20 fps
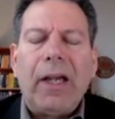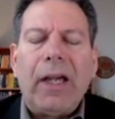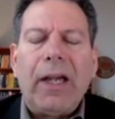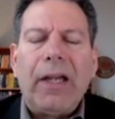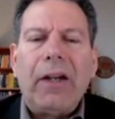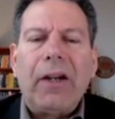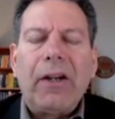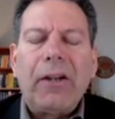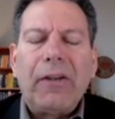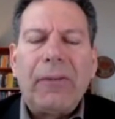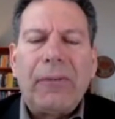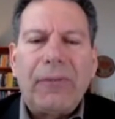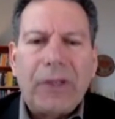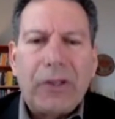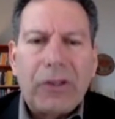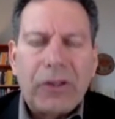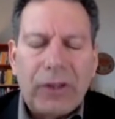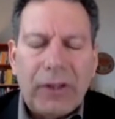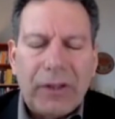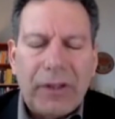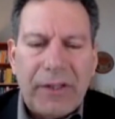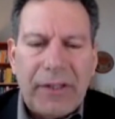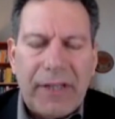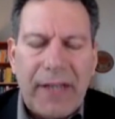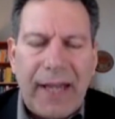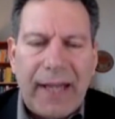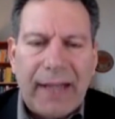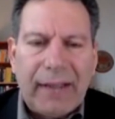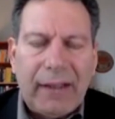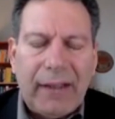an unofficial
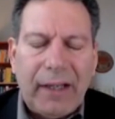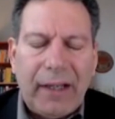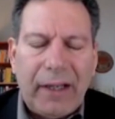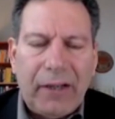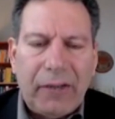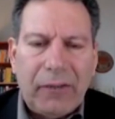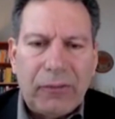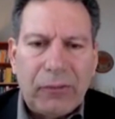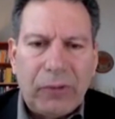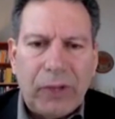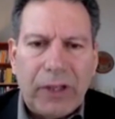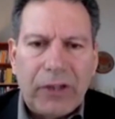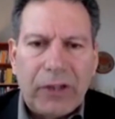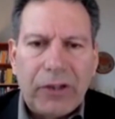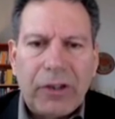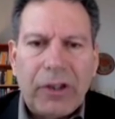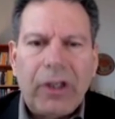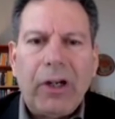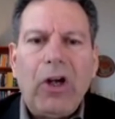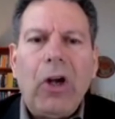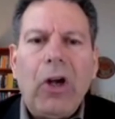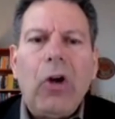satellite of Russia,